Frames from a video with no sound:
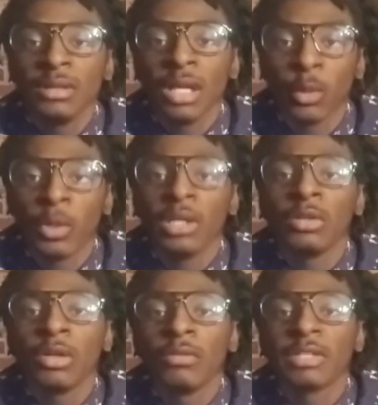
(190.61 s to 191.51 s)
And ring the
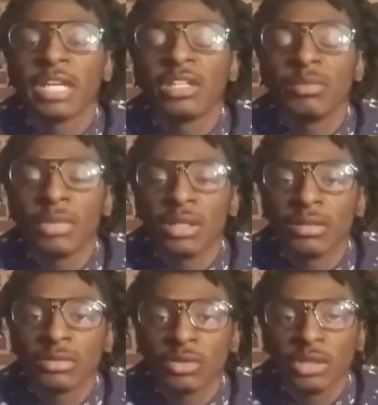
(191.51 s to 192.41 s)
notification bell
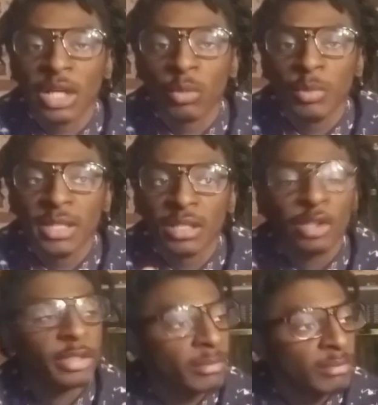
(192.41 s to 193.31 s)
so you guys will be
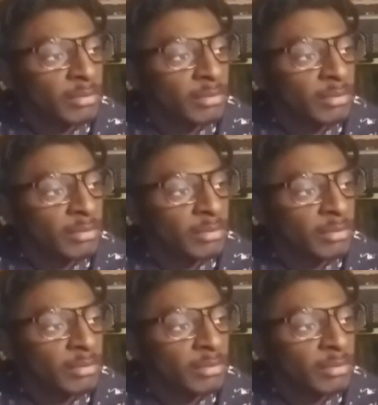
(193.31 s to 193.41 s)
alerted